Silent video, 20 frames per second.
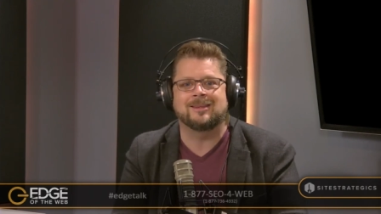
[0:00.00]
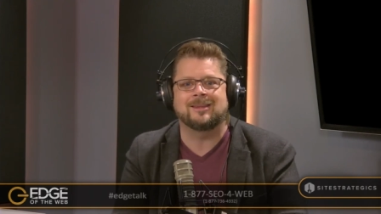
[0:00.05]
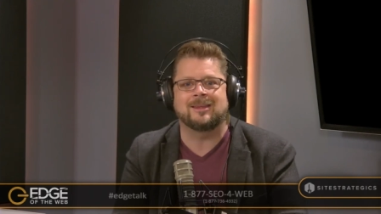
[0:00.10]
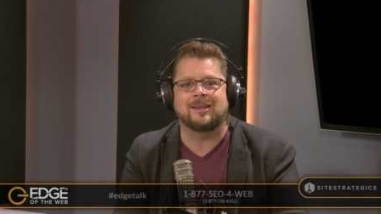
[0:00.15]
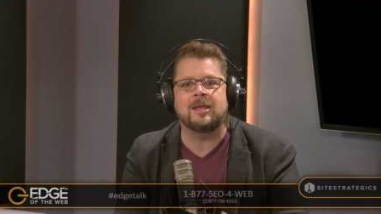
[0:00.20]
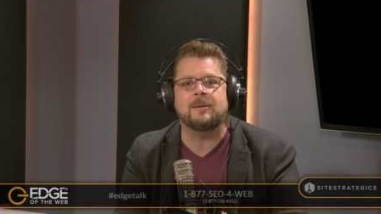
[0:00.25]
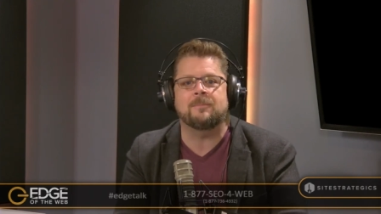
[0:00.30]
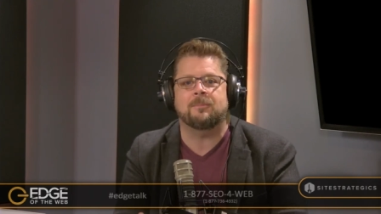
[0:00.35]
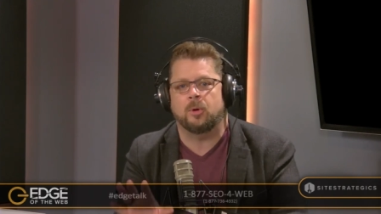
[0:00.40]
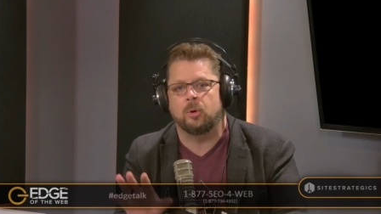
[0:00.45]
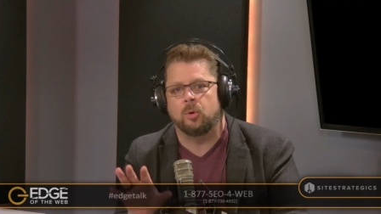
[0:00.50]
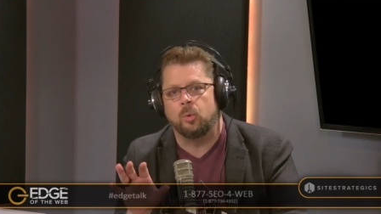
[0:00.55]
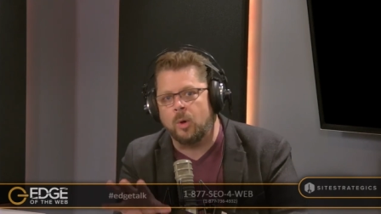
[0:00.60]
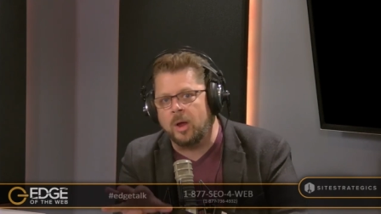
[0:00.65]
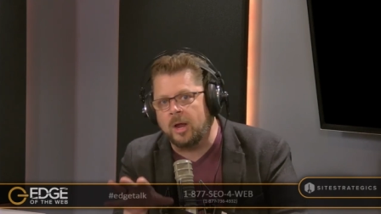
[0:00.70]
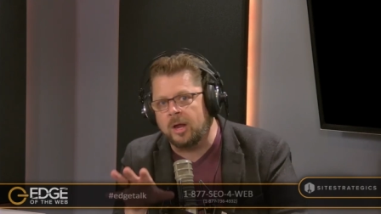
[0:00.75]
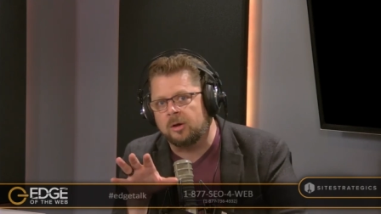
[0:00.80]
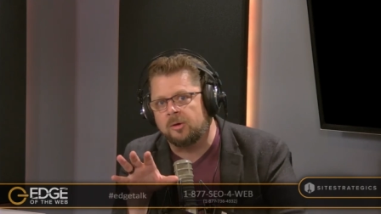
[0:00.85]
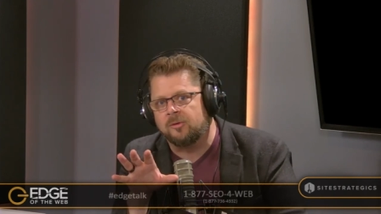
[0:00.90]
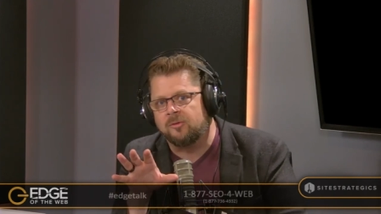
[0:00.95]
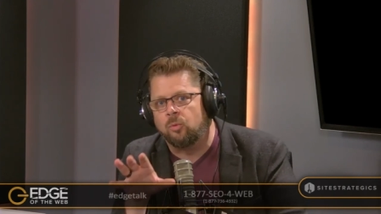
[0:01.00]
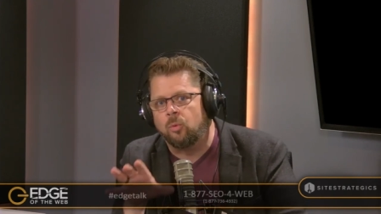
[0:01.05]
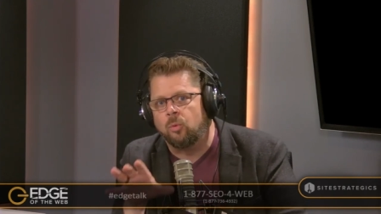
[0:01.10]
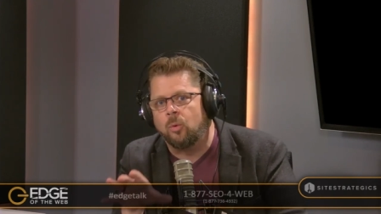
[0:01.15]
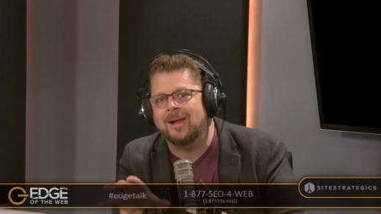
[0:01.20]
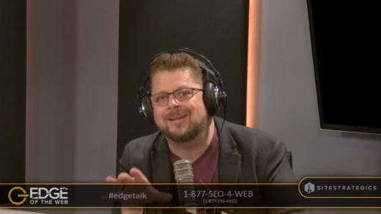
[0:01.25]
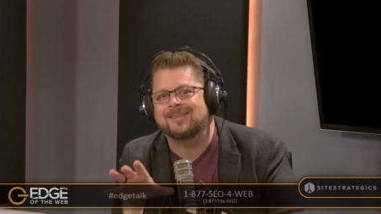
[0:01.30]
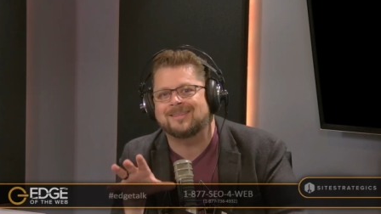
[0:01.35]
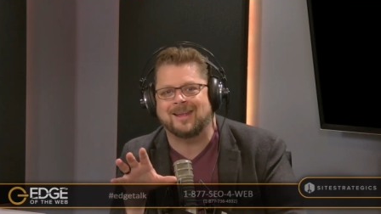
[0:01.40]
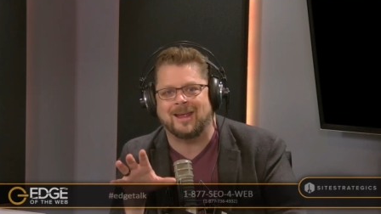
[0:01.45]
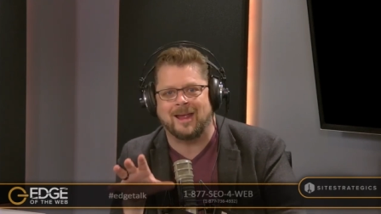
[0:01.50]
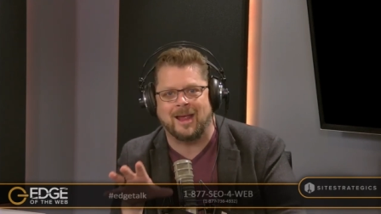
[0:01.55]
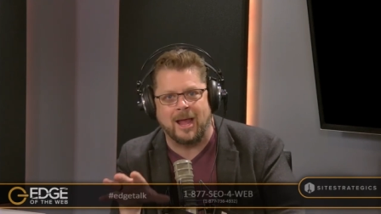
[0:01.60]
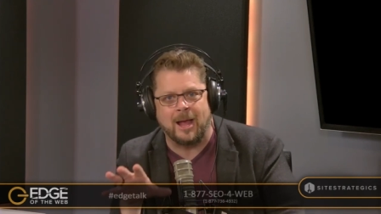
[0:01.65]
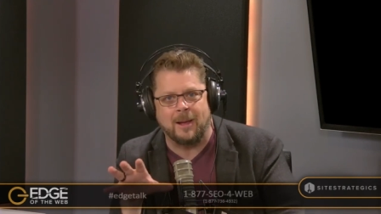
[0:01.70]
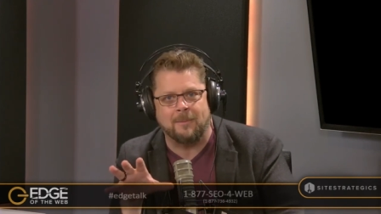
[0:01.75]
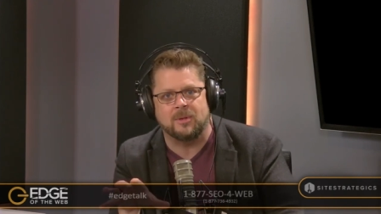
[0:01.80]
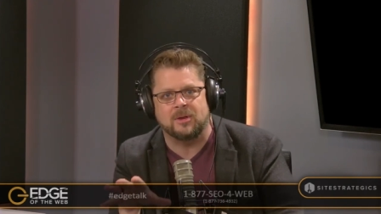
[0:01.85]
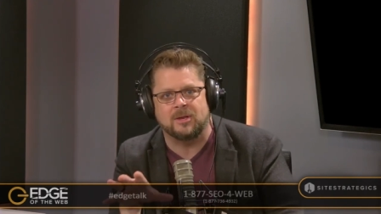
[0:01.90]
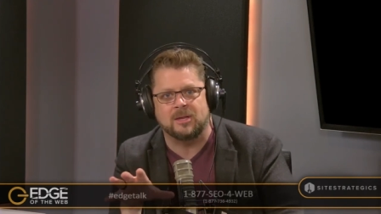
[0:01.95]
keep aware of what's
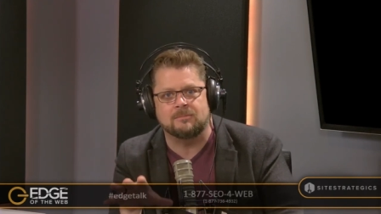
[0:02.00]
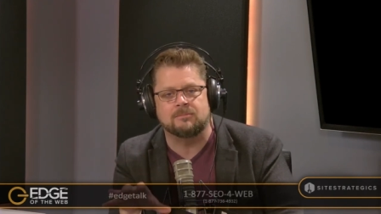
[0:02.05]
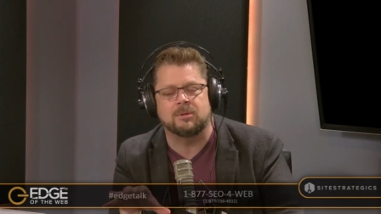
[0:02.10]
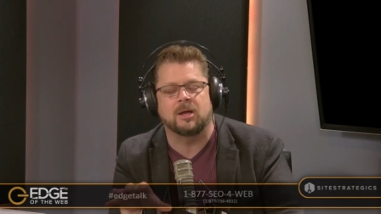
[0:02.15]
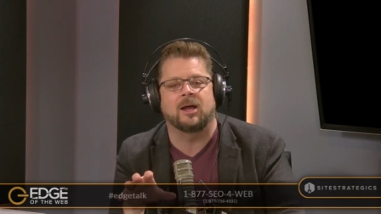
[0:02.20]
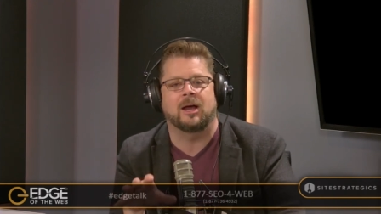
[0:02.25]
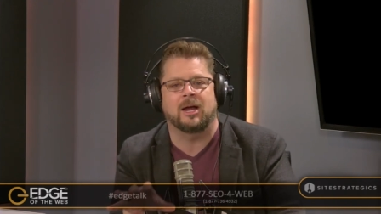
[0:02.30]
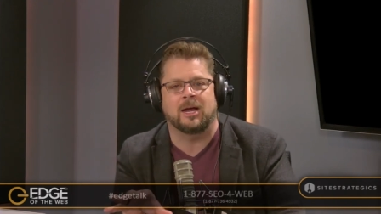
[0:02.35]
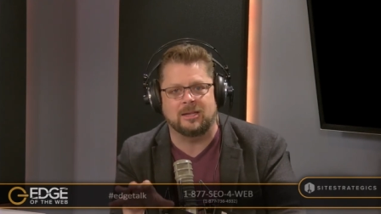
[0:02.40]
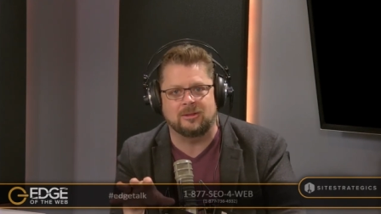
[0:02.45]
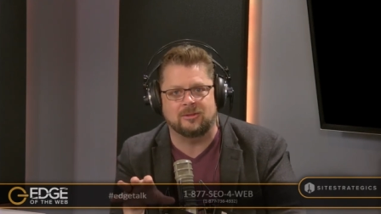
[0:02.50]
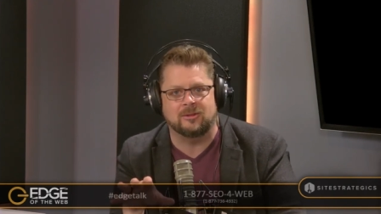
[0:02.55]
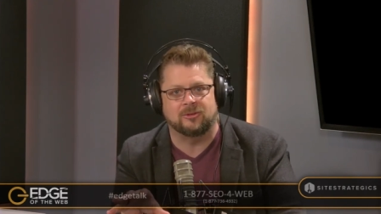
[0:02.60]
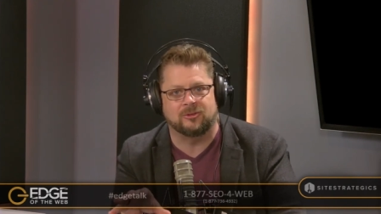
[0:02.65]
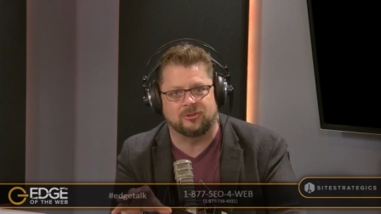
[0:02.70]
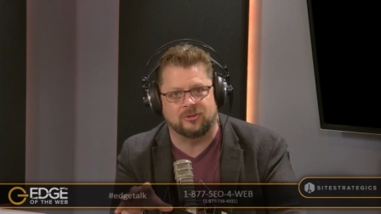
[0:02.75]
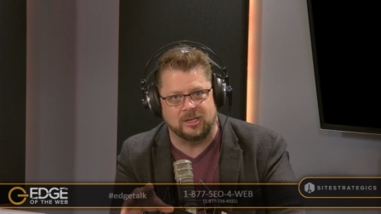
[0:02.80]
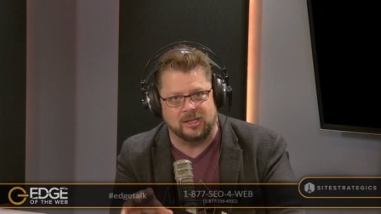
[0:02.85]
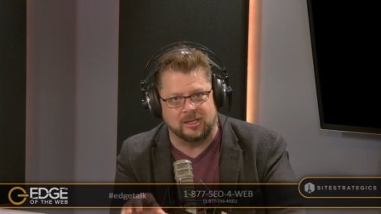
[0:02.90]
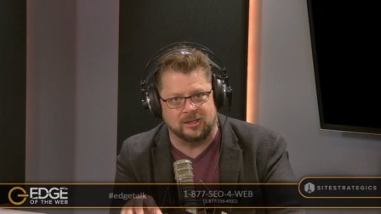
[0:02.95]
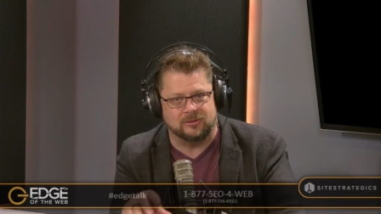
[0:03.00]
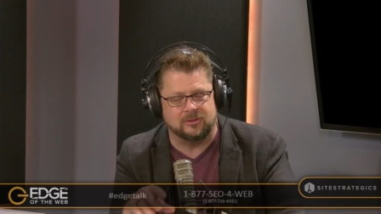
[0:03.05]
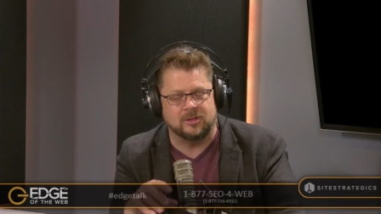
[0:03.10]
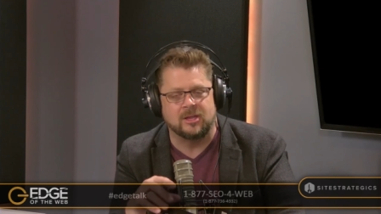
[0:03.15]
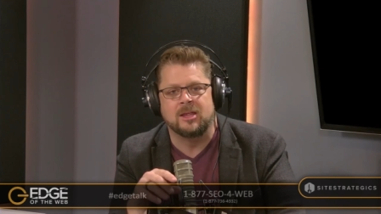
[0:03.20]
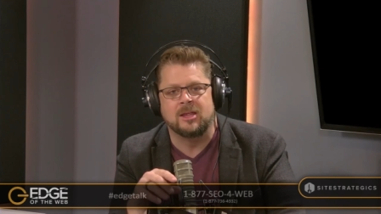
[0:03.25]
happening behind the scenes.